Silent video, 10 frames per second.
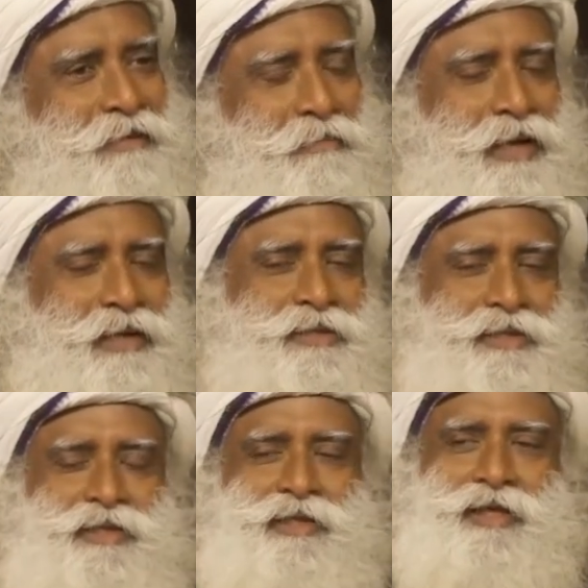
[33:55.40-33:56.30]
But a
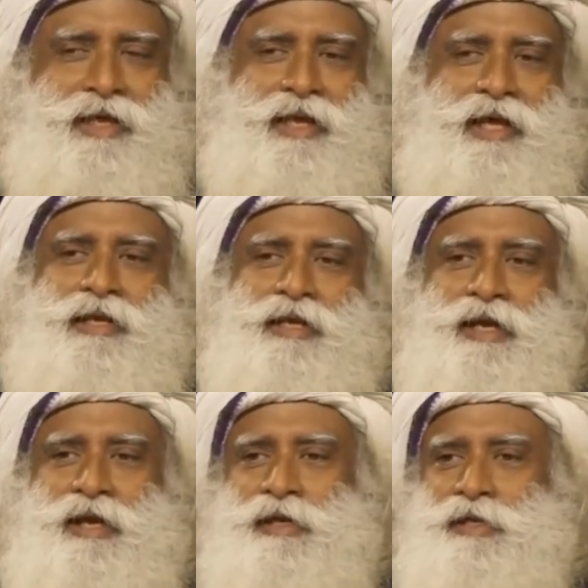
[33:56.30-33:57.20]
city can any
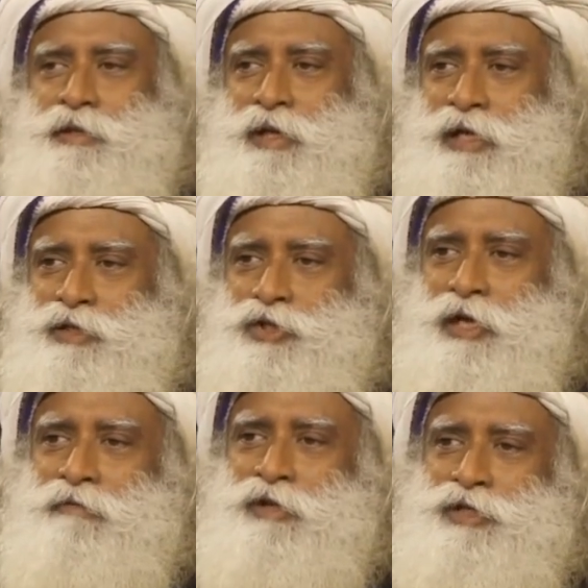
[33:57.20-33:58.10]
day get it, as
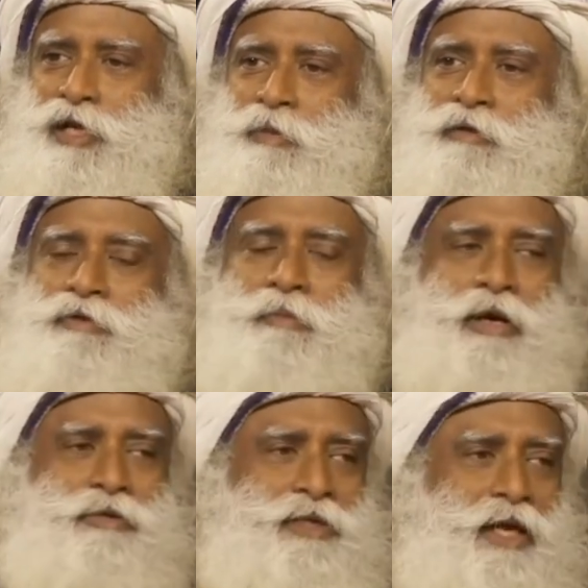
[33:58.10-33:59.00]
travelers coming from
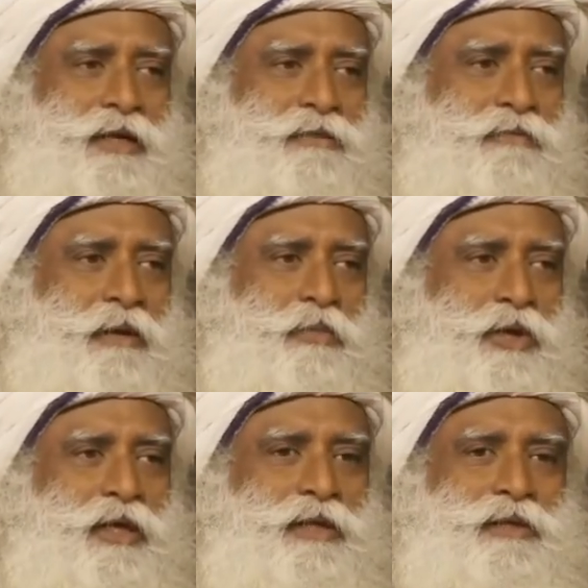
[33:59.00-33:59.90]
outside will
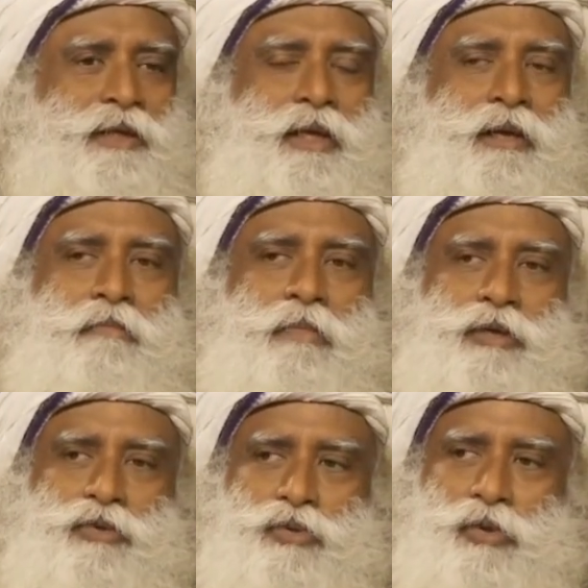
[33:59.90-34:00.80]
bring it.
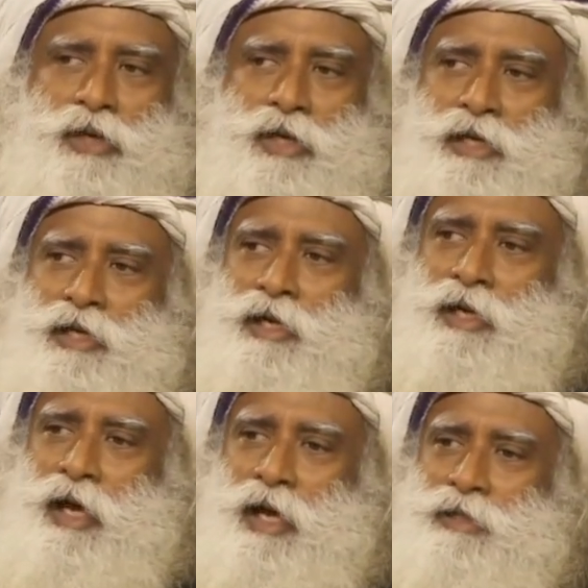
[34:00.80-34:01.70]
But rural
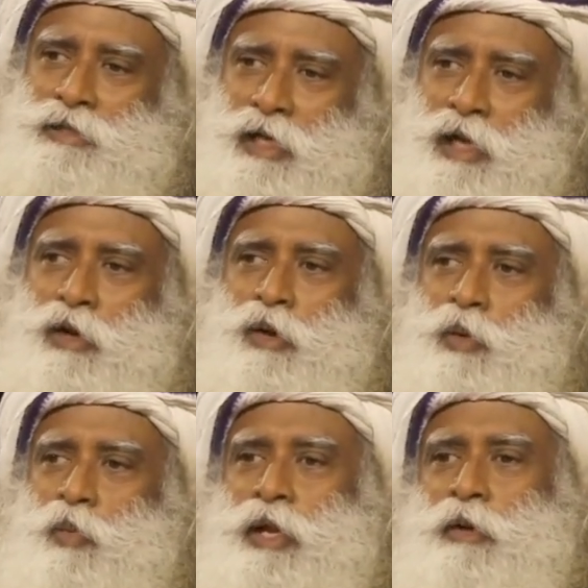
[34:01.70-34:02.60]
India has held on very